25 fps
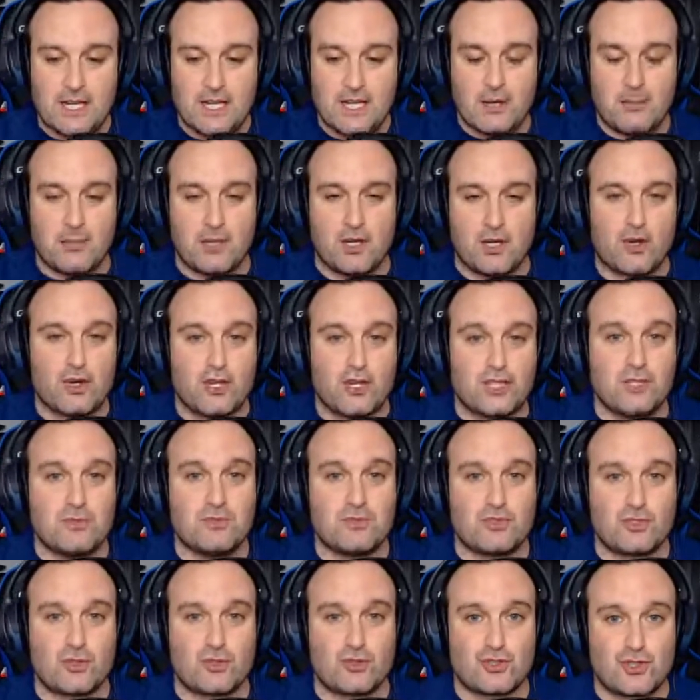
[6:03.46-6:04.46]
because she
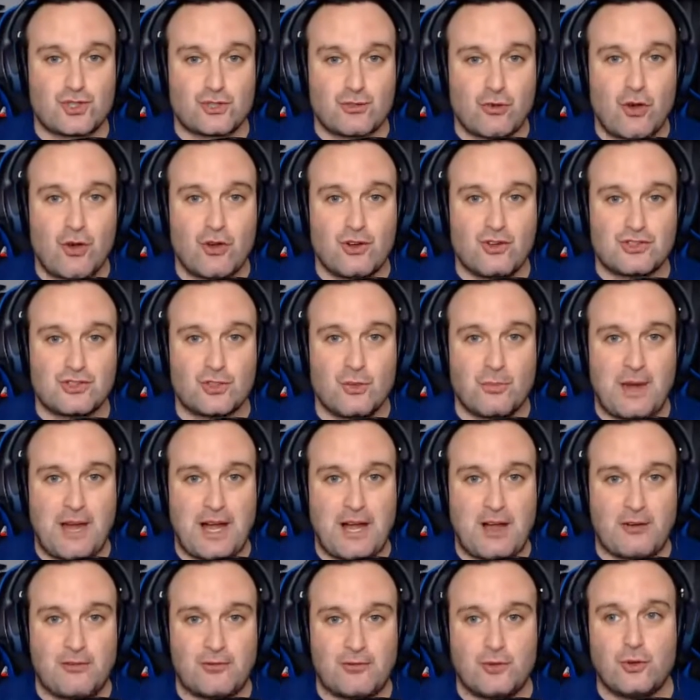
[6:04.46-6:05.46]
was so strong, so
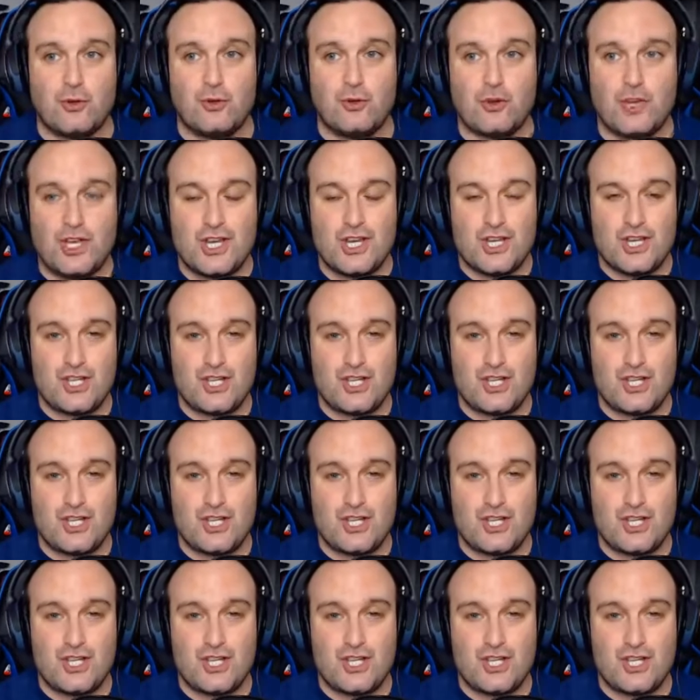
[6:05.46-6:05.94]
powerful,